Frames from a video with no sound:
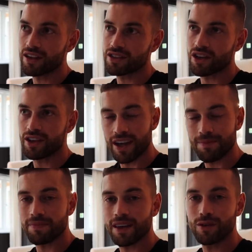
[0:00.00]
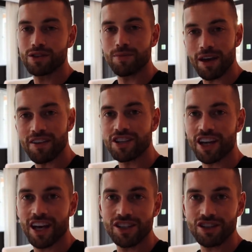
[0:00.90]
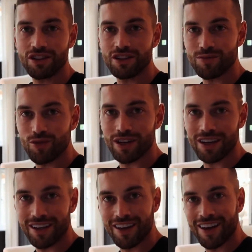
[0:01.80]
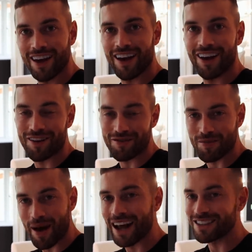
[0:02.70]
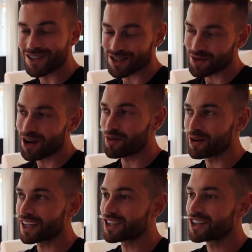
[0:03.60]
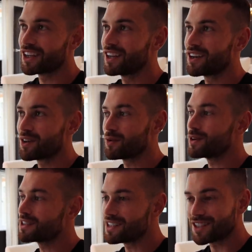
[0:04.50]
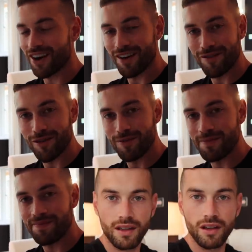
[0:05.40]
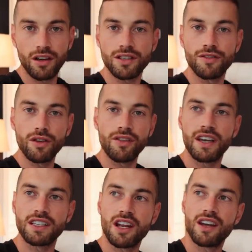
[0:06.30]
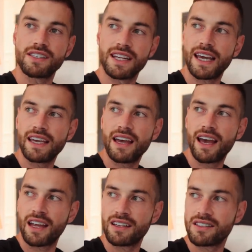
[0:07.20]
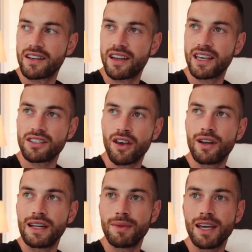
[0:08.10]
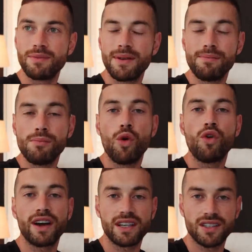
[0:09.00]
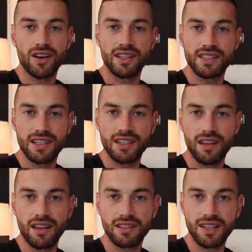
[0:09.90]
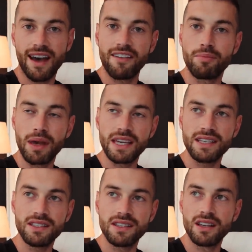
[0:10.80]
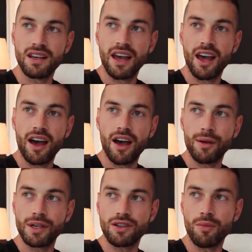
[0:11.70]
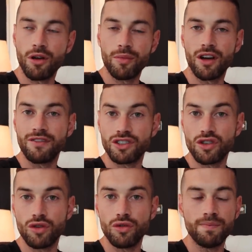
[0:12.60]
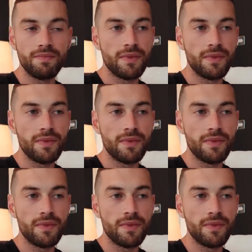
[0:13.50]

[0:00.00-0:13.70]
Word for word: So yeah, it was a bit of education this morning from Andy as well, which was insightful. Lots of new things learnt today, and it's only made me more excited to have bees. It's not put me off at all.